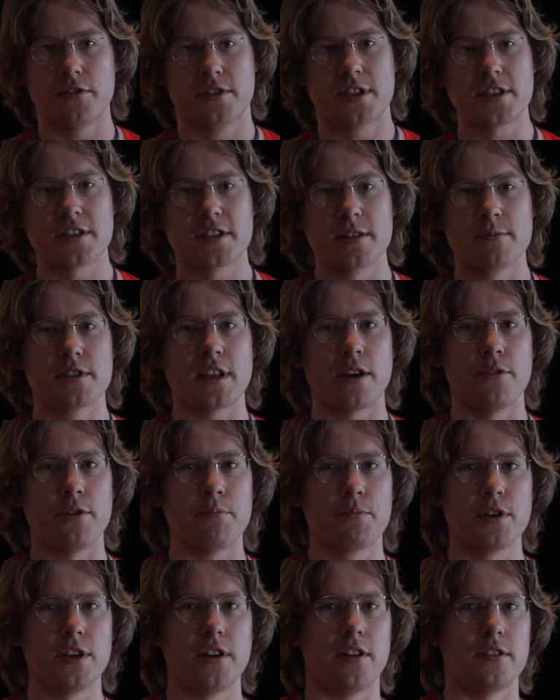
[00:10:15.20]
systems that we
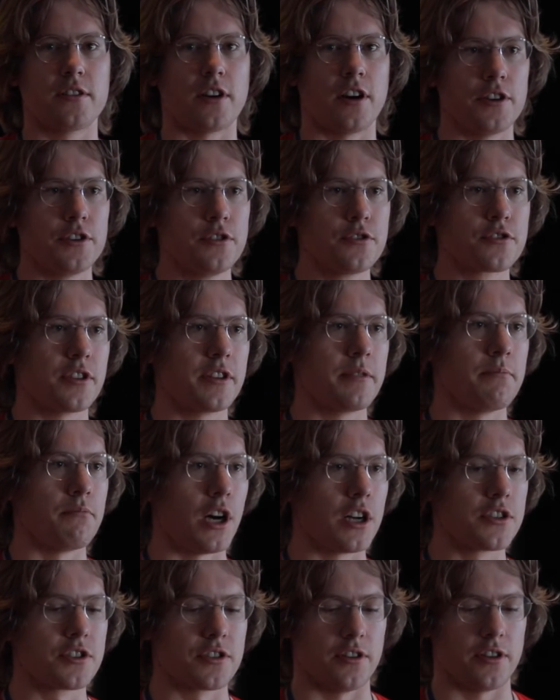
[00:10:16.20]
build are usually
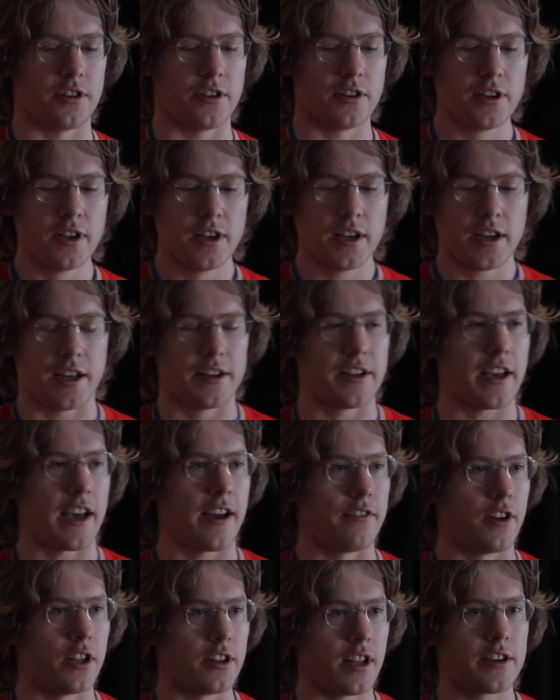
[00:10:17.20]
modular and
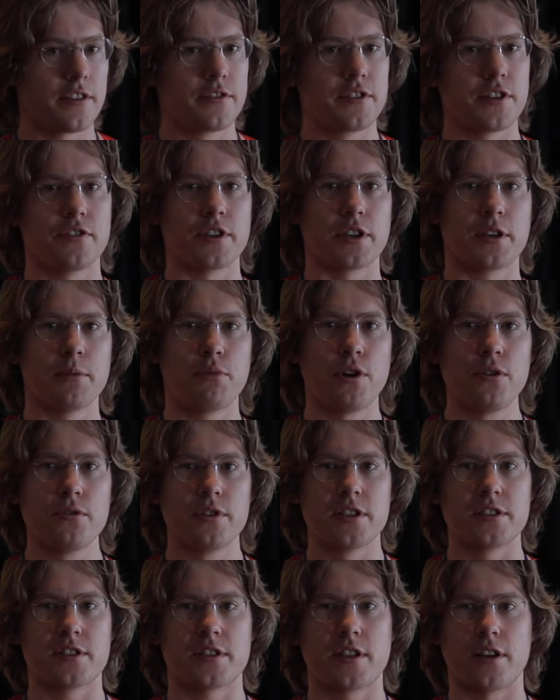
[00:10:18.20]
have a lot of different
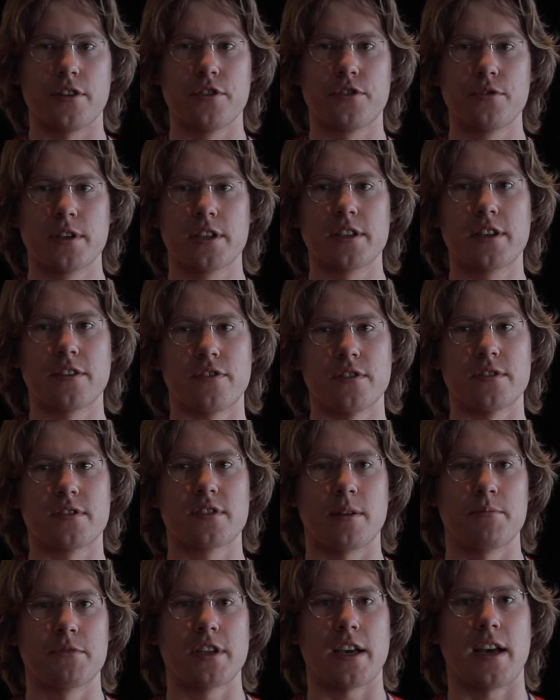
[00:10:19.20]
components that are doing different
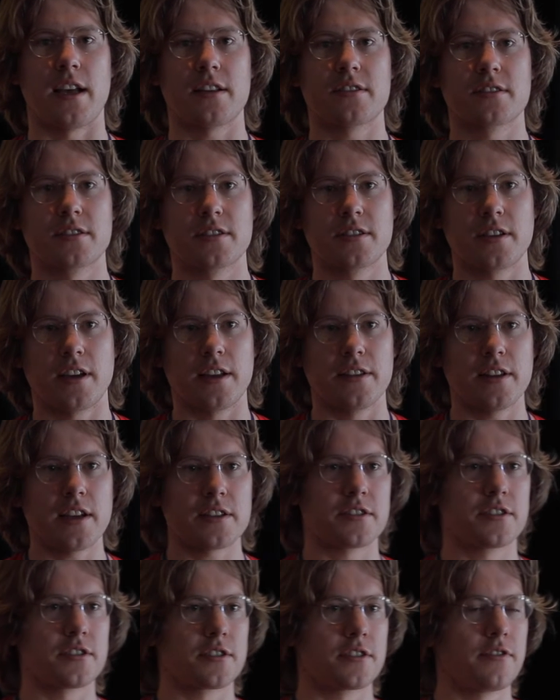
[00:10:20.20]
subtasks. And
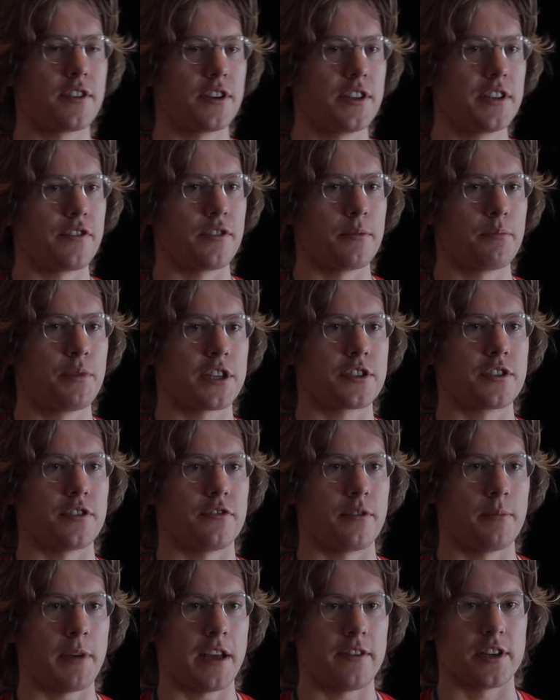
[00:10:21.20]
that's just a very different picture
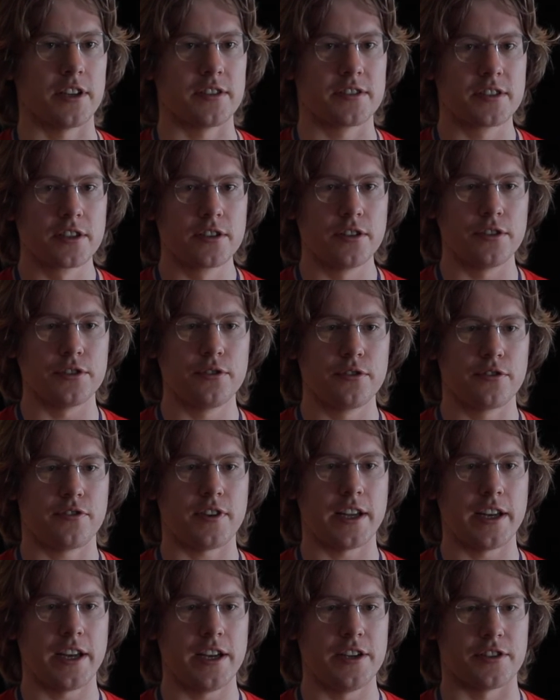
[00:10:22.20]
from having a single
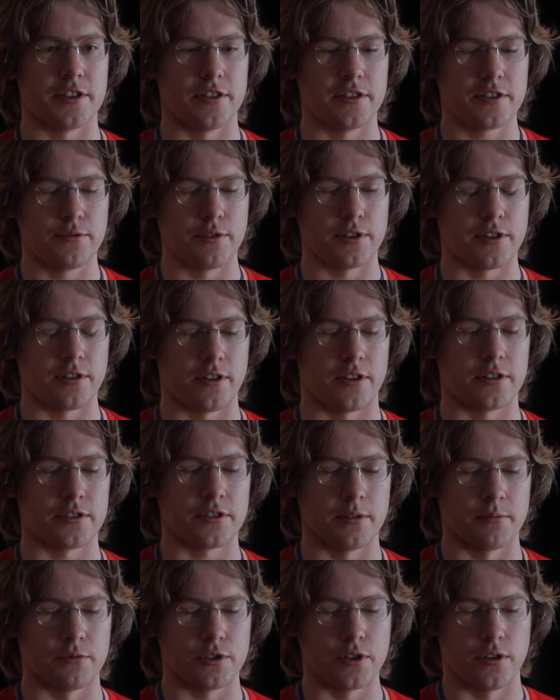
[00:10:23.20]
unified agent with a
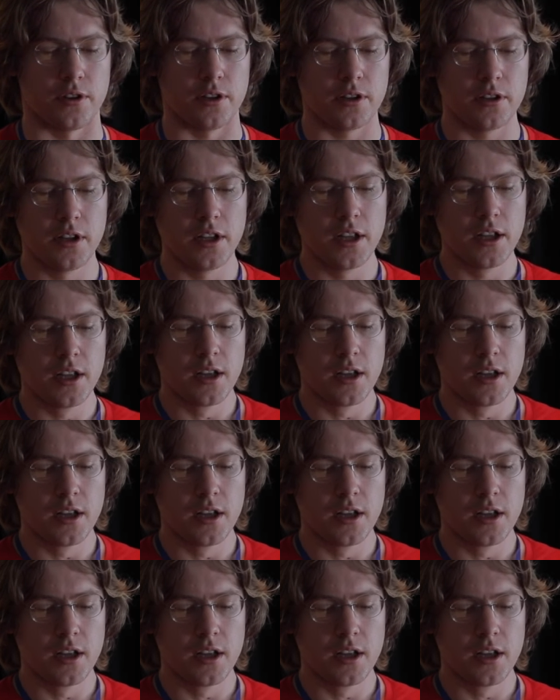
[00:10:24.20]
long-term goal.